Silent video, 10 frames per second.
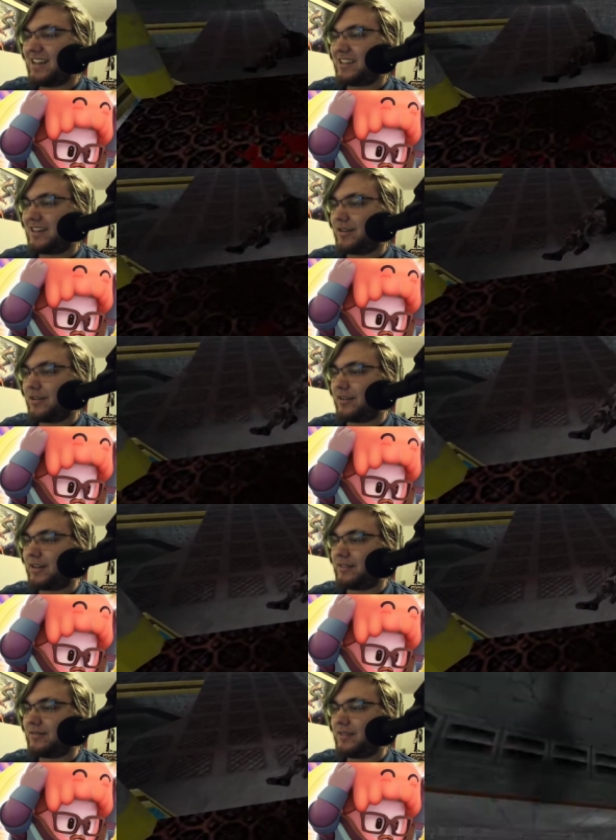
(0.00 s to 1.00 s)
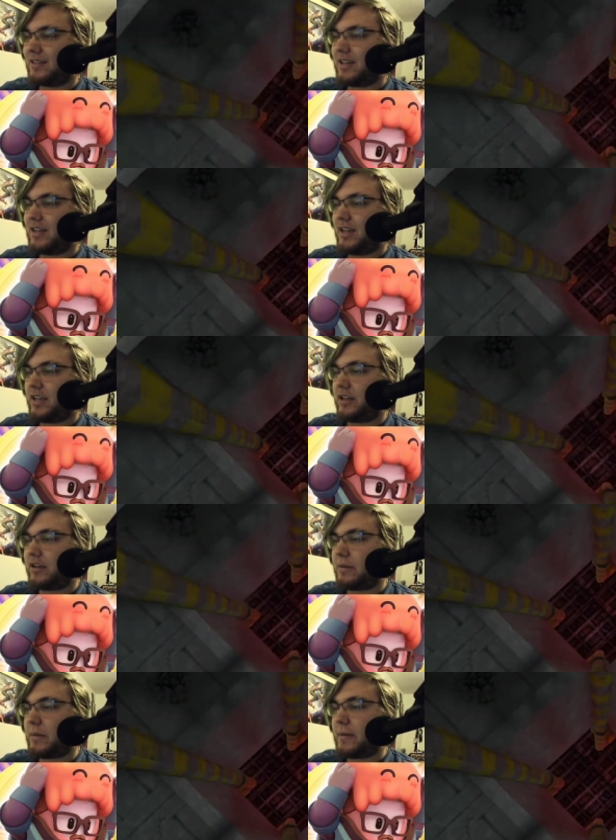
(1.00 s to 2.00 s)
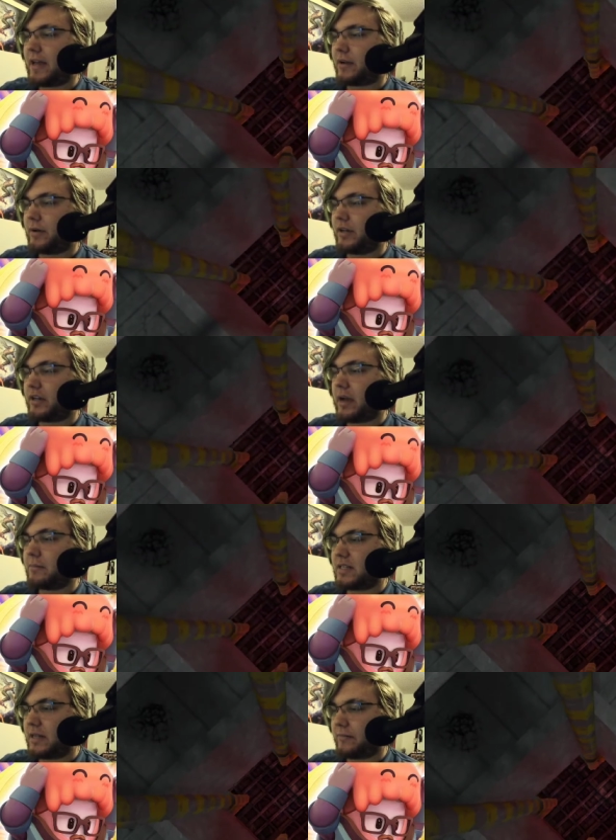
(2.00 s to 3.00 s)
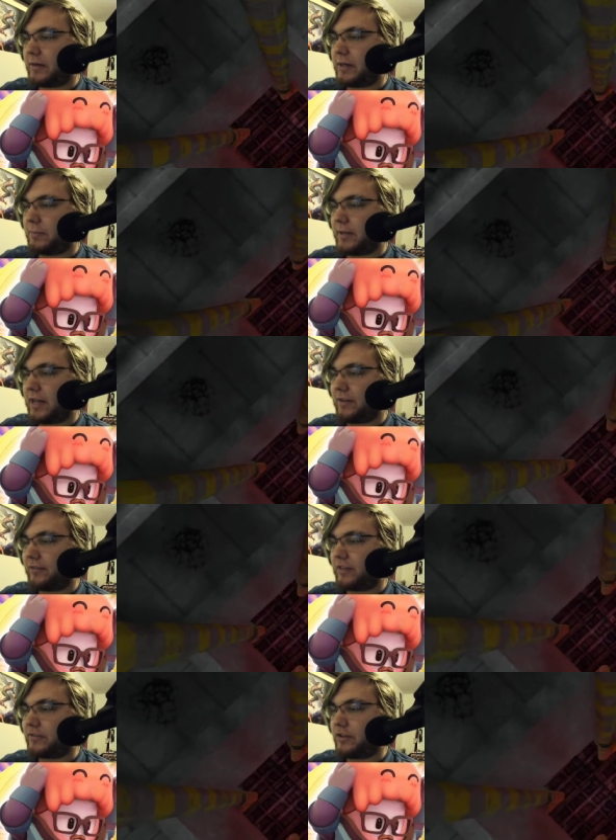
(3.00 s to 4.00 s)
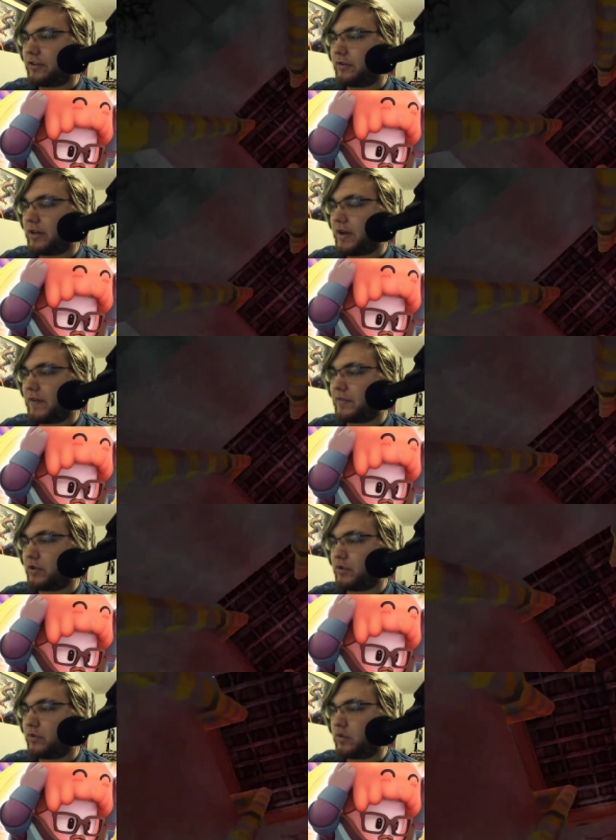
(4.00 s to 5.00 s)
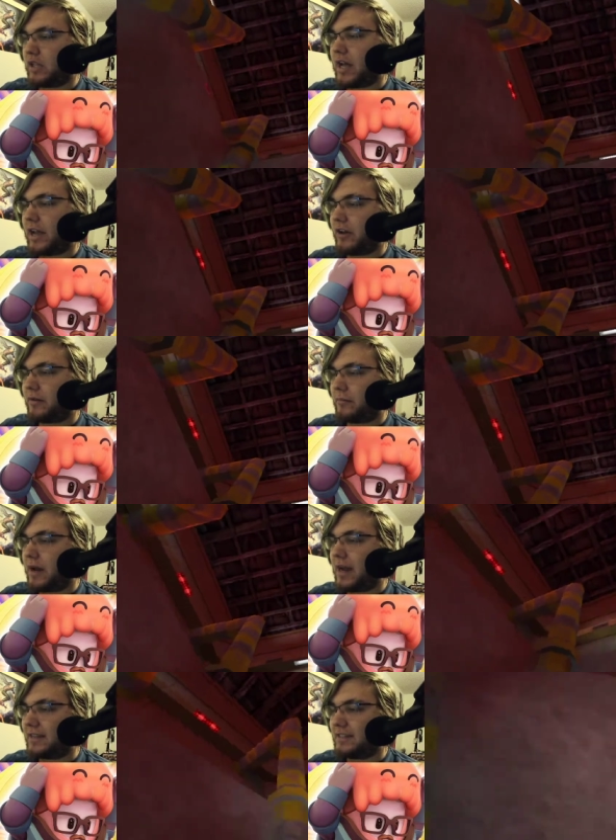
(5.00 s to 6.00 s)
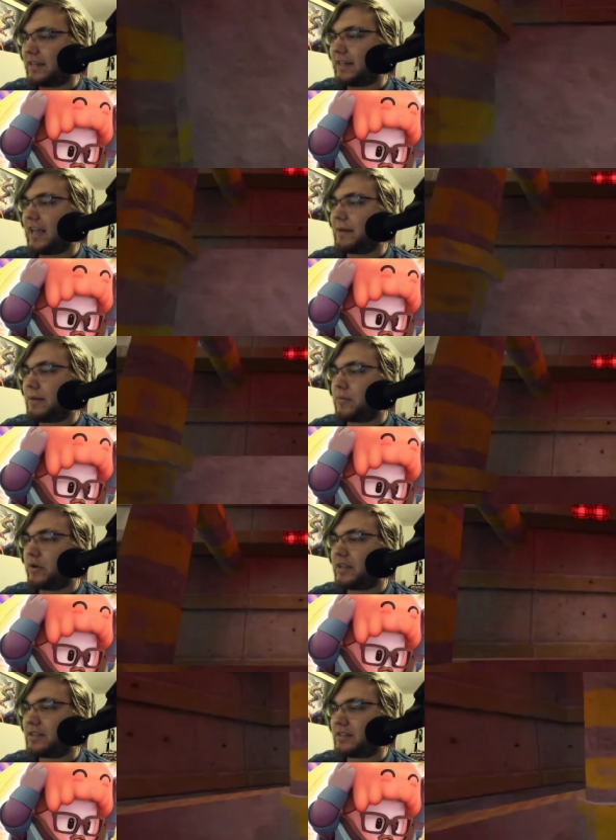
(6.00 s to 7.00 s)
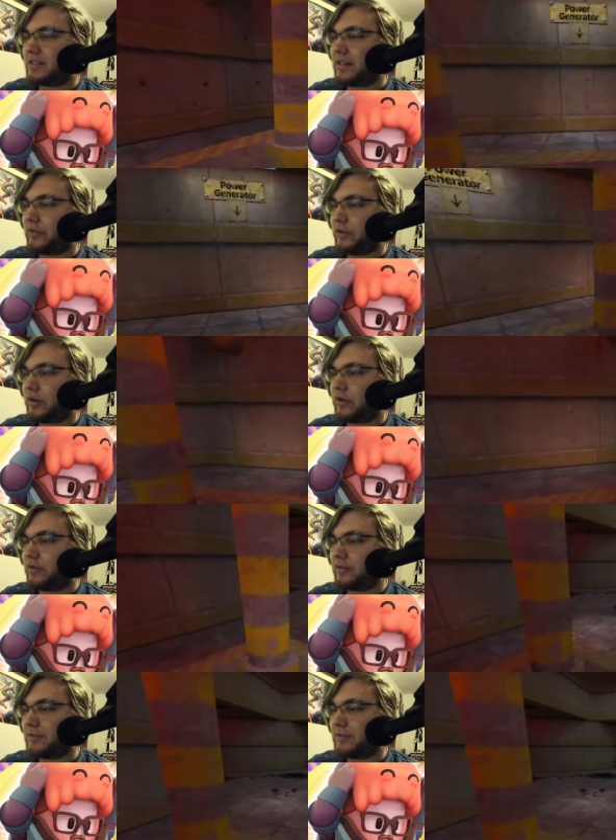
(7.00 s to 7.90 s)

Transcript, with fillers: worry. You'll get me back when it comes time for you to play Half Life 2, and you have to rely on my secondhand memories instead of your own.